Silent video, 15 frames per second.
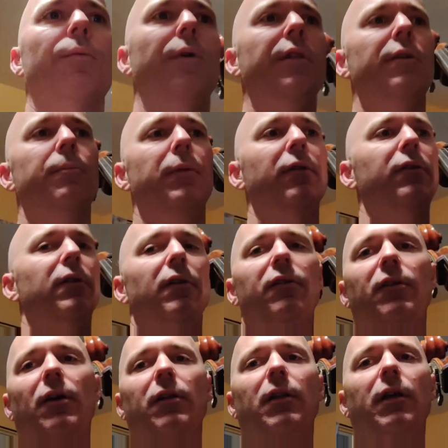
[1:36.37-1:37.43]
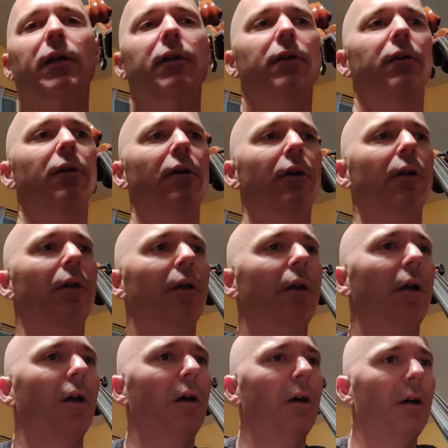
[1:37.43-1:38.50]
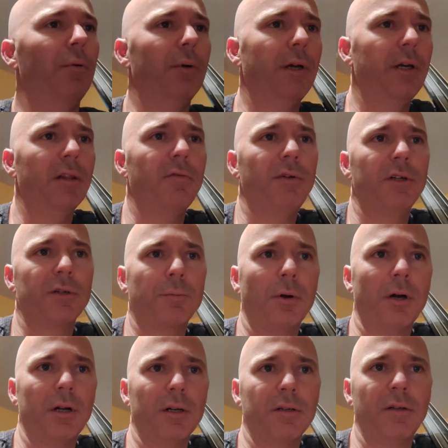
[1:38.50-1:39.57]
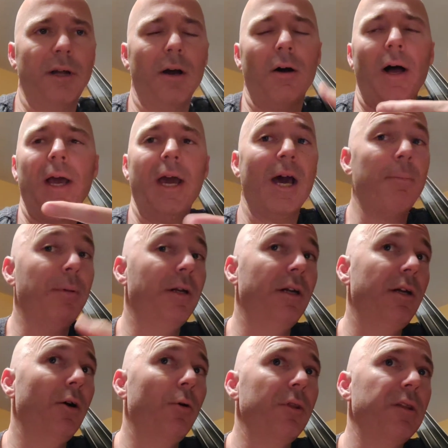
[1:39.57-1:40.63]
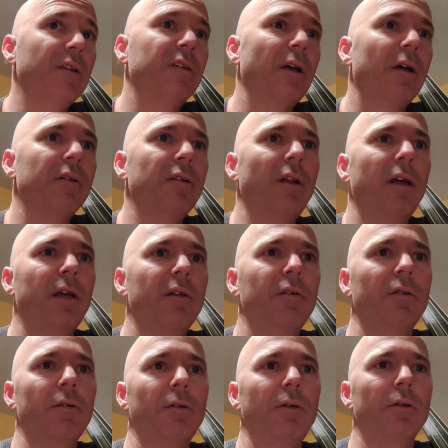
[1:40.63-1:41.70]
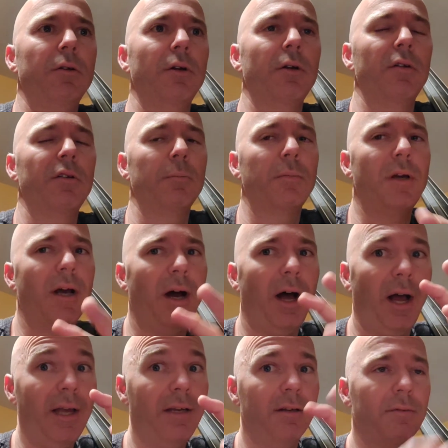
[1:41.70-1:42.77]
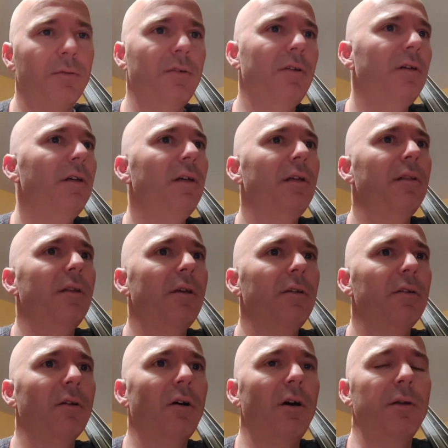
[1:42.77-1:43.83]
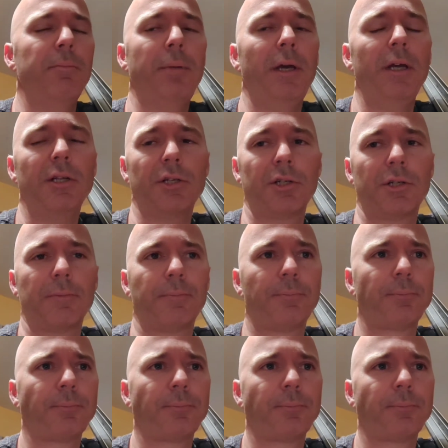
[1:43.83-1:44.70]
rhythm is going to sound like when I get the finished product. Now I happen to know what this sounds like, so you'll notice I'm kind of singing this on pitch.